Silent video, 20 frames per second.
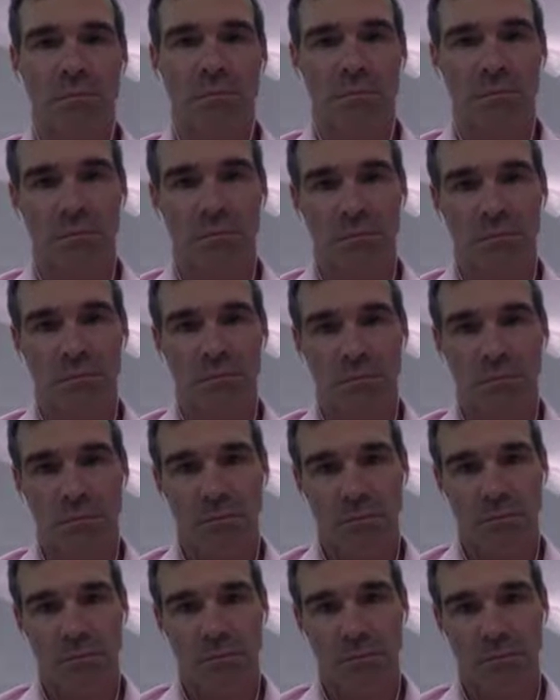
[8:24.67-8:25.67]

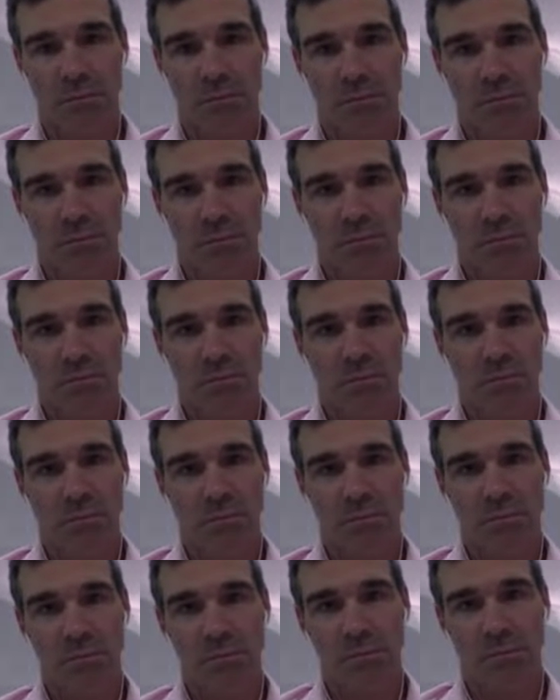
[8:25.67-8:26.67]

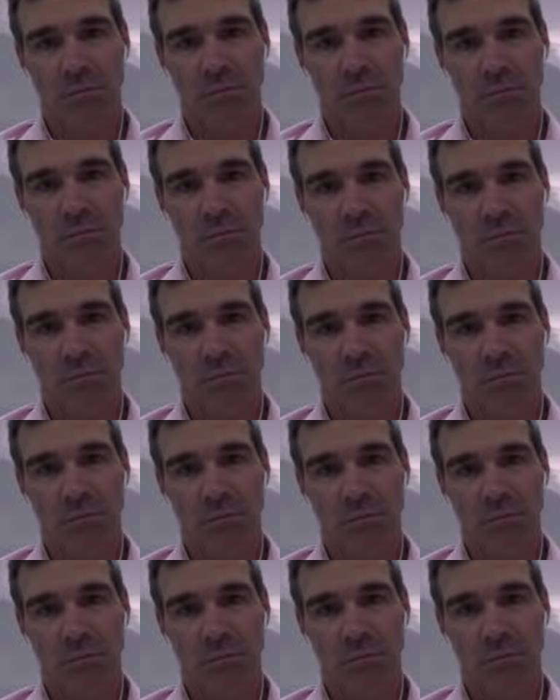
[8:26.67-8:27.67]

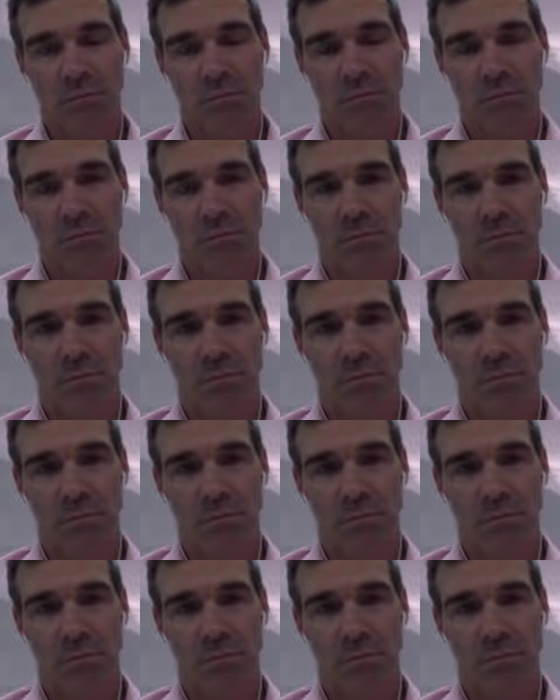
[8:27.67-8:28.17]
[no speech]